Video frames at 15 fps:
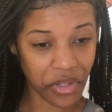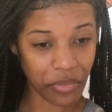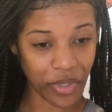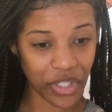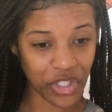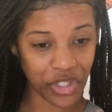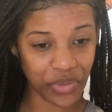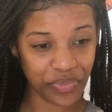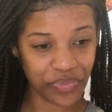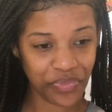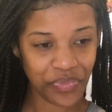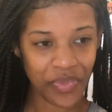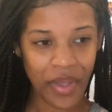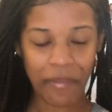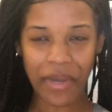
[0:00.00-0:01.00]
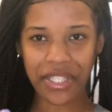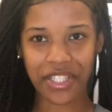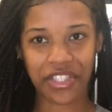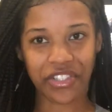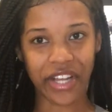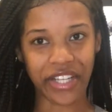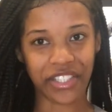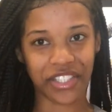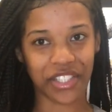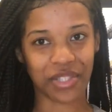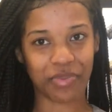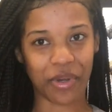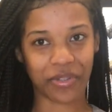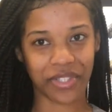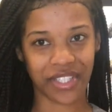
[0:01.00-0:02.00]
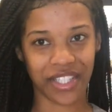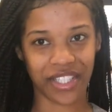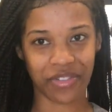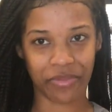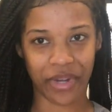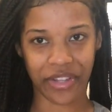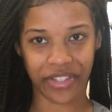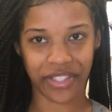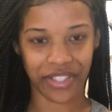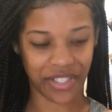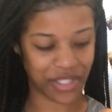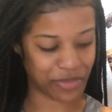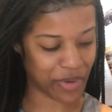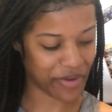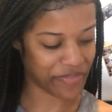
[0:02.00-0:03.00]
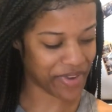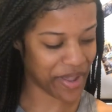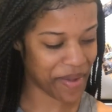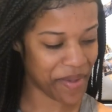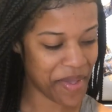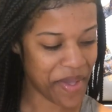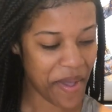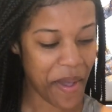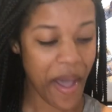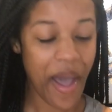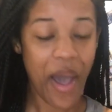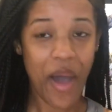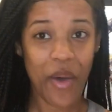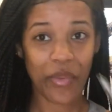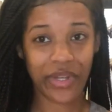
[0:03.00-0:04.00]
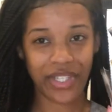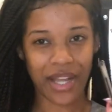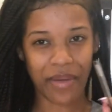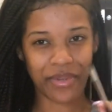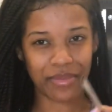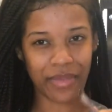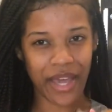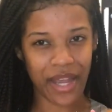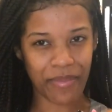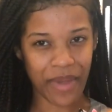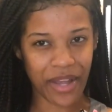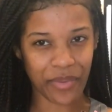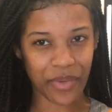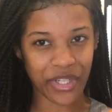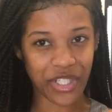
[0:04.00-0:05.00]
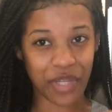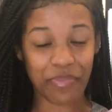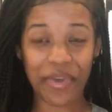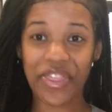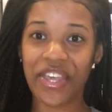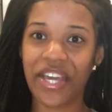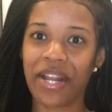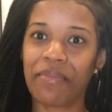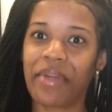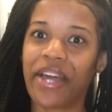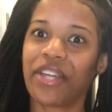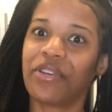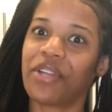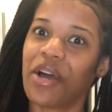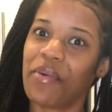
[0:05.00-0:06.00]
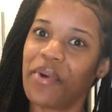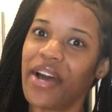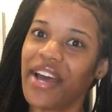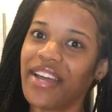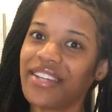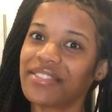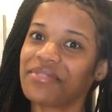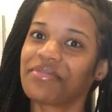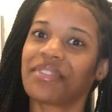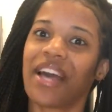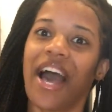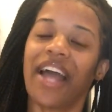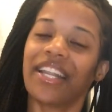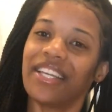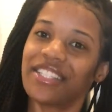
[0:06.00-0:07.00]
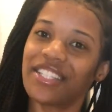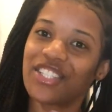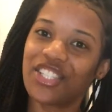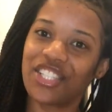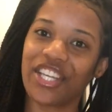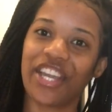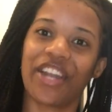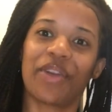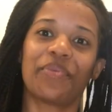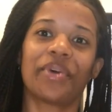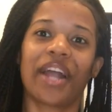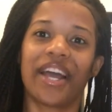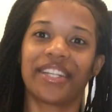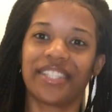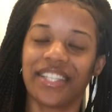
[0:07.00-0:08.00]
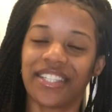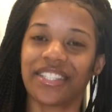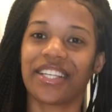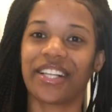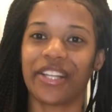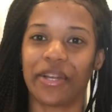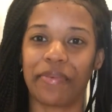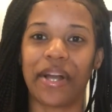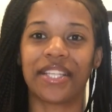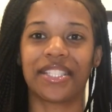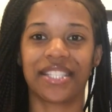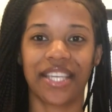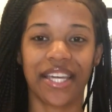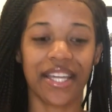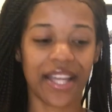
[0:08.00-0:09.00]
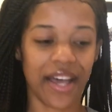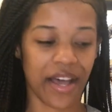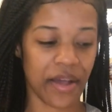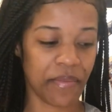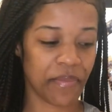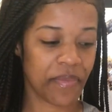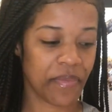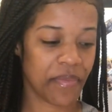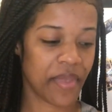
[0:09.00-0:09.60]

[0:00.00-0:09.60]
Picture. My sister actually just posted this for my other sister's birthday, which I was mad about originally. But then I'm like, you know what? I need to share what I did to clear my skin up.